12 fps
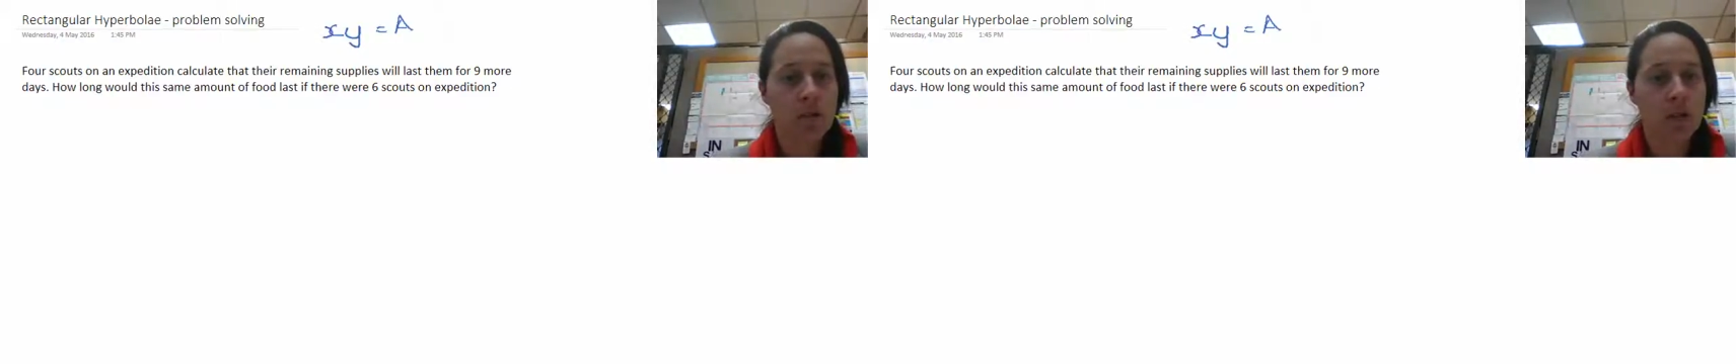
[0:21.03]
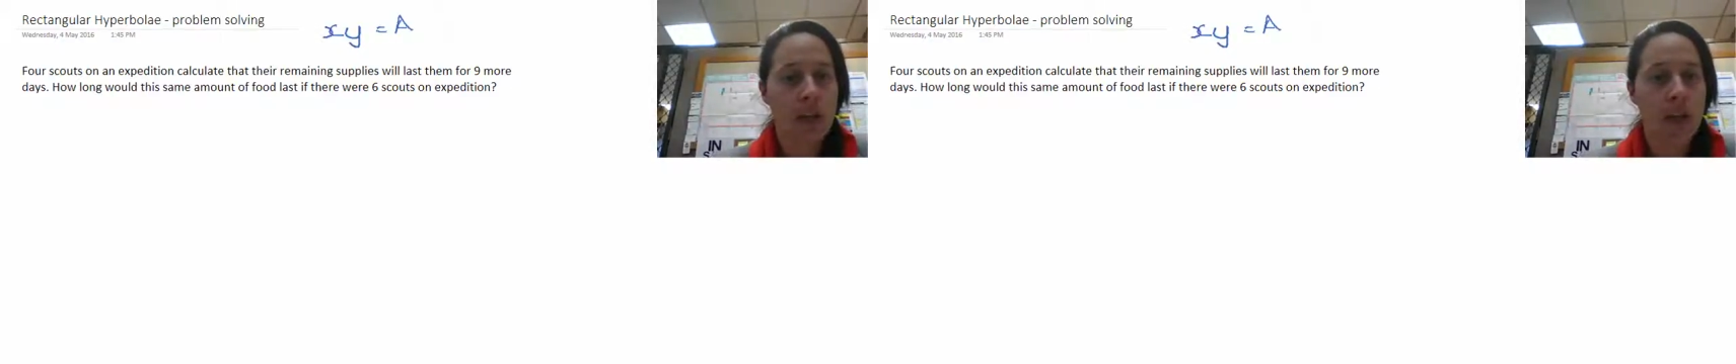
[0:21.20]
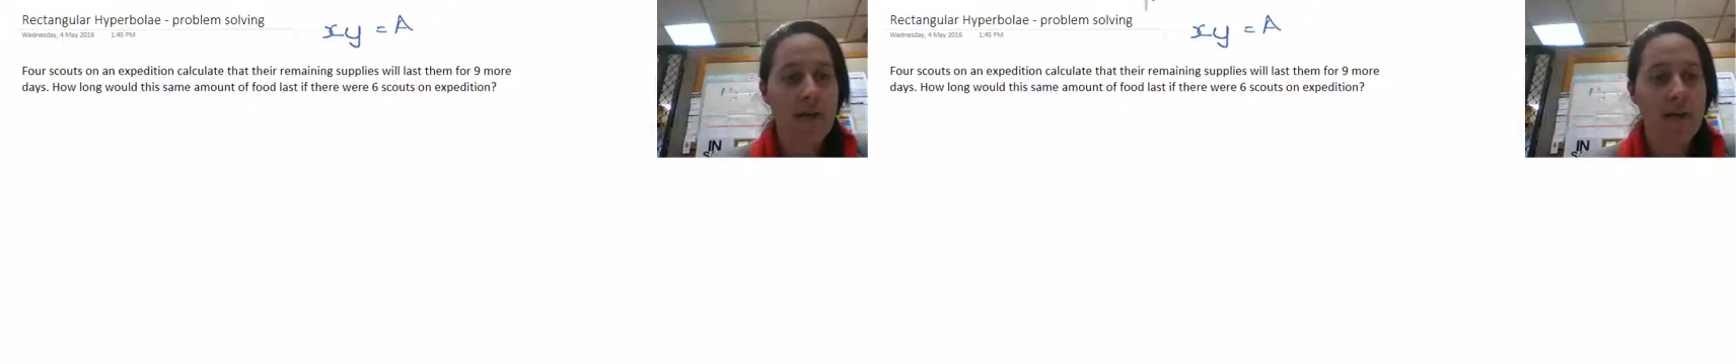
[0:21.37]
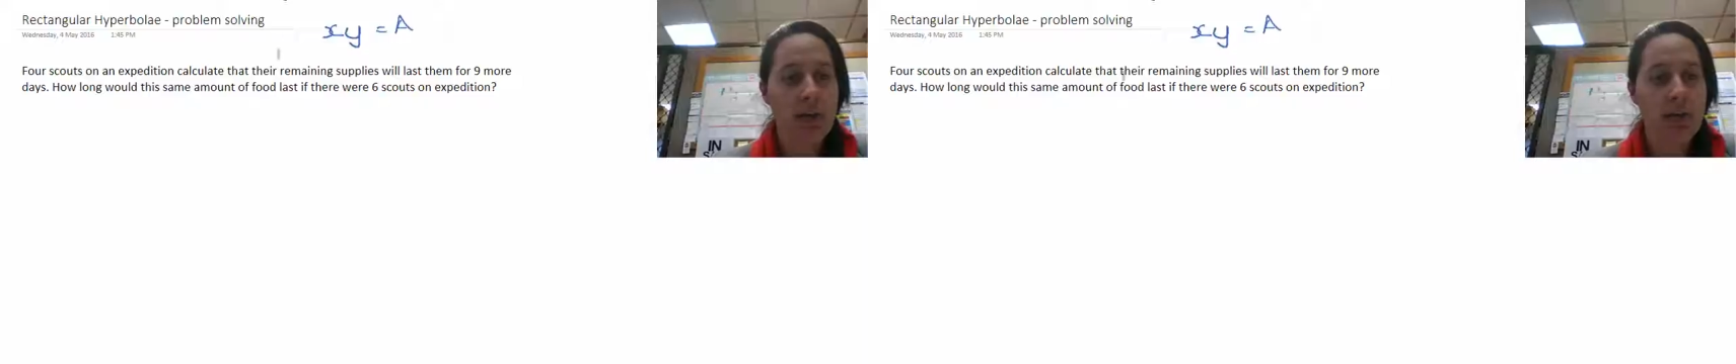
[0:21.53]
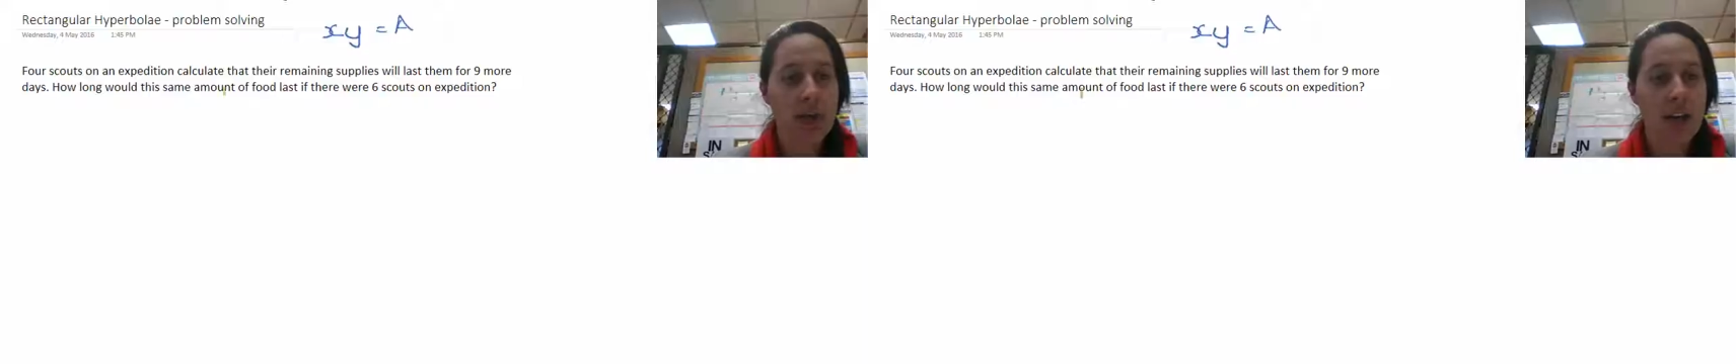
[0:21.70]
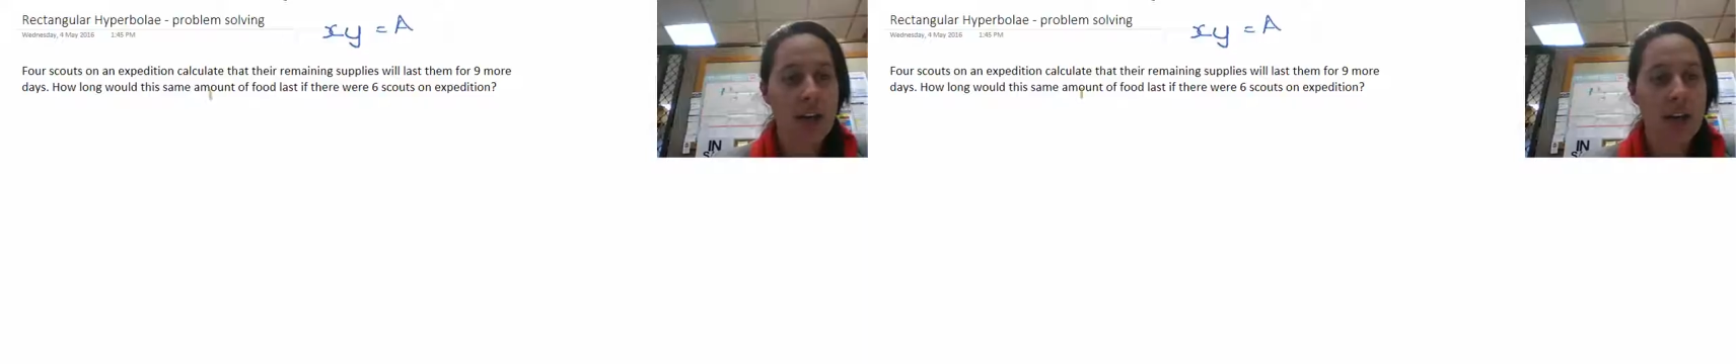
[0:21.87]
So if we
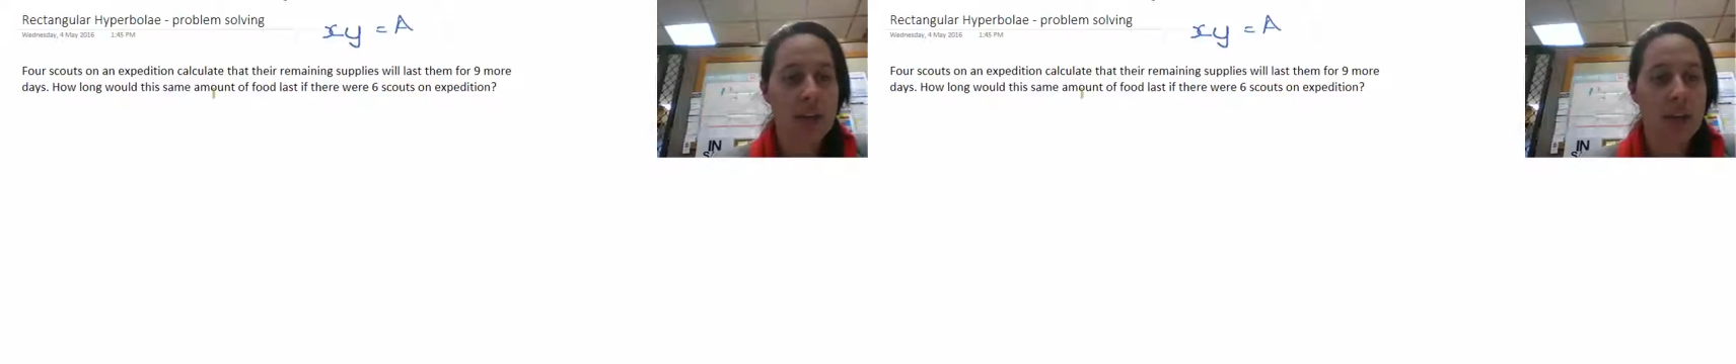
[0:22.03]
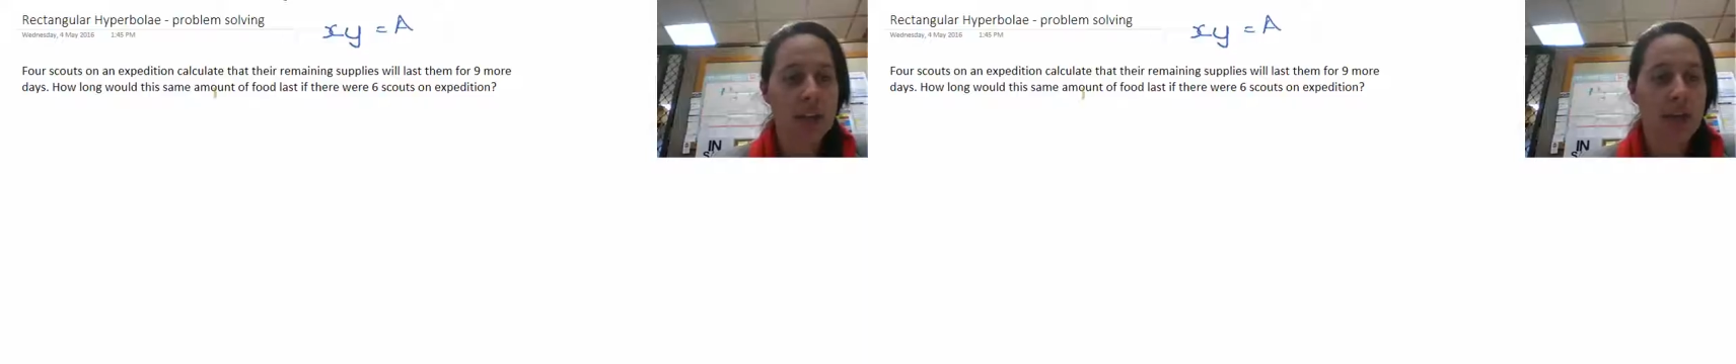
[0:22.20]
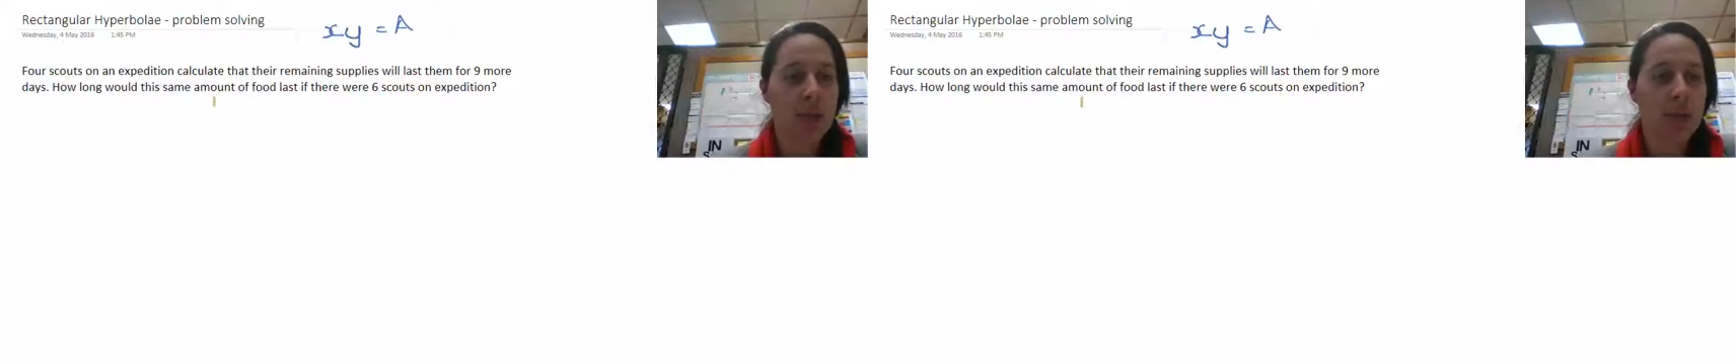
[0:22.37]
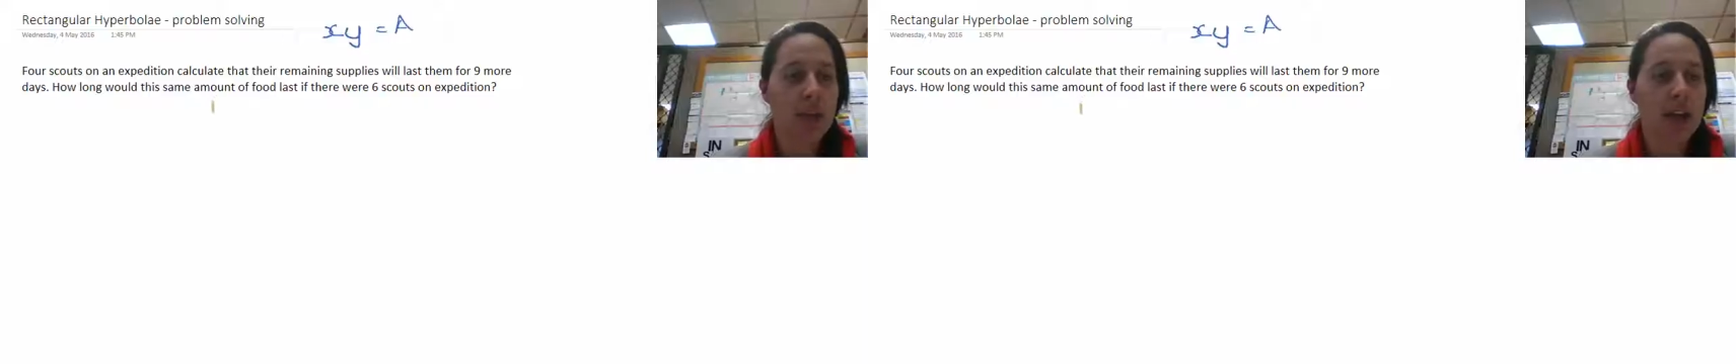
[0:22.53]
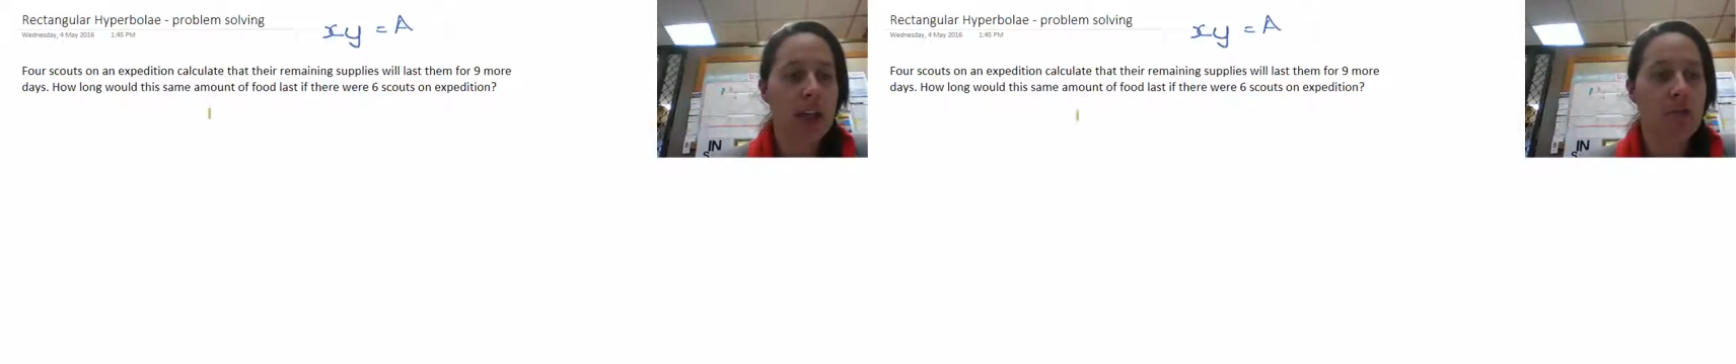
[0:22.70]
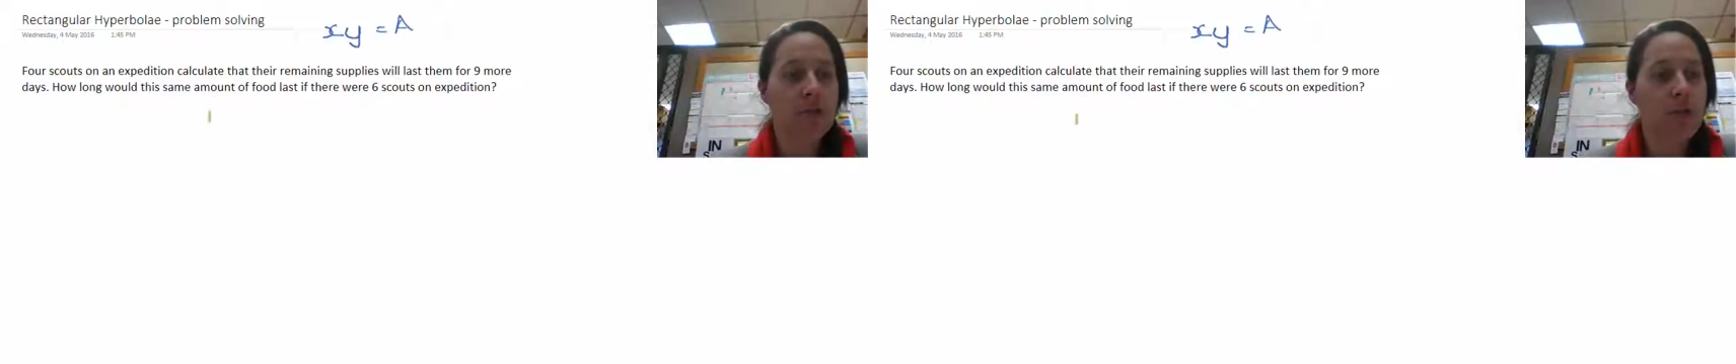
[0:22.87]
have a look at this
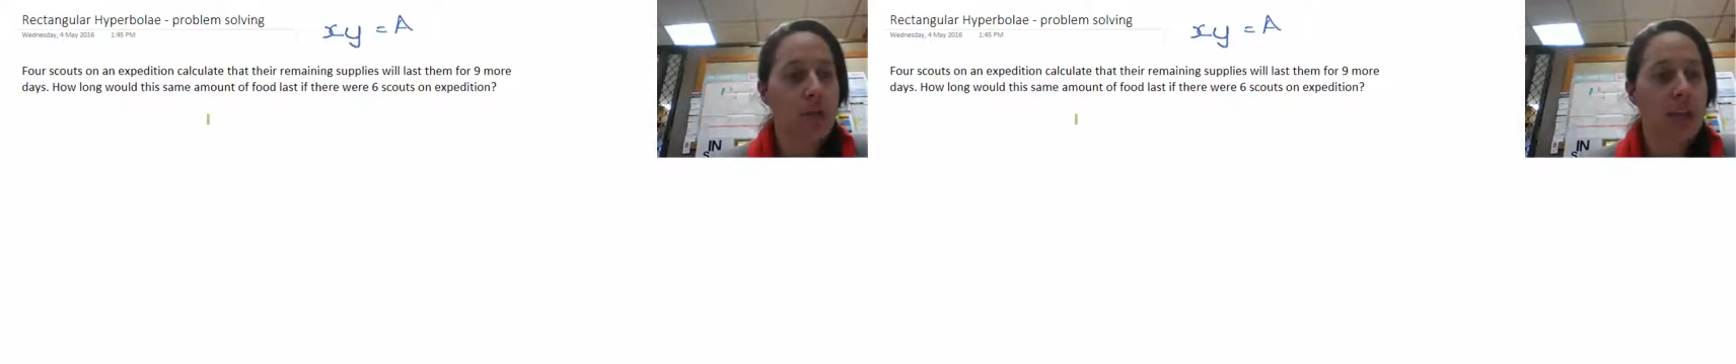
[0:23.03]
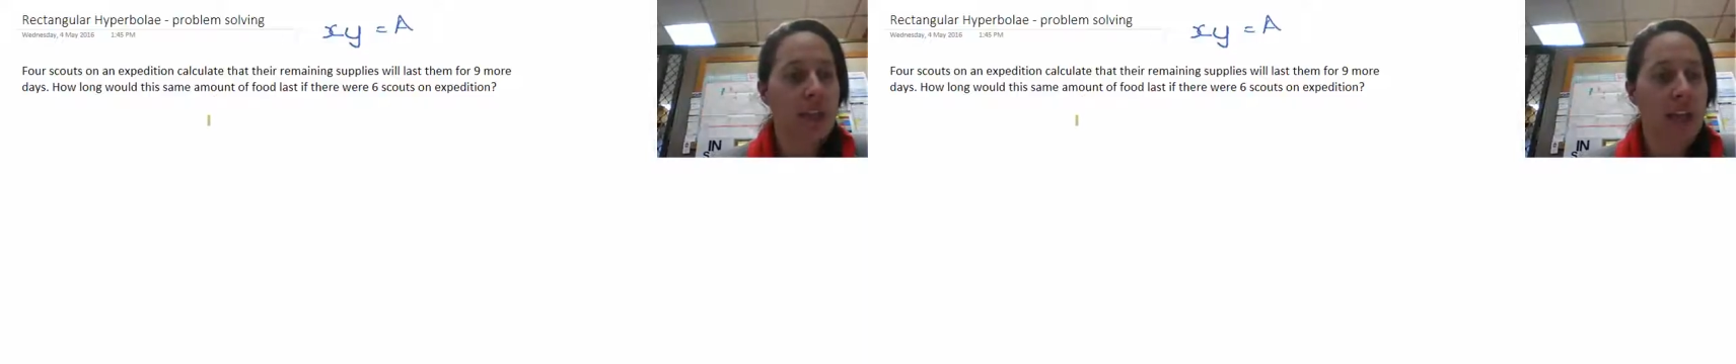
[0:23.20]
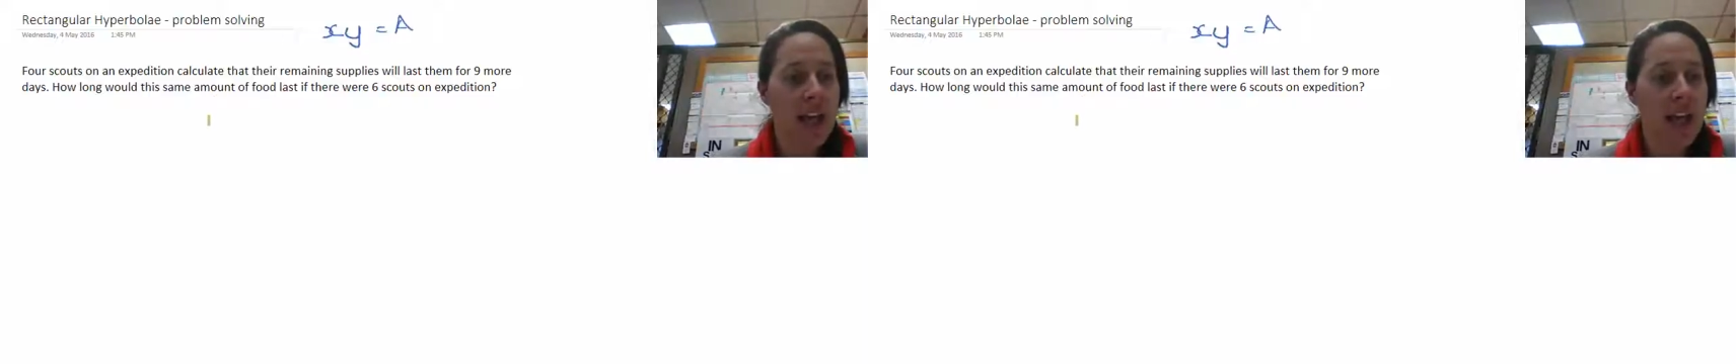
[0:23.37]
example here,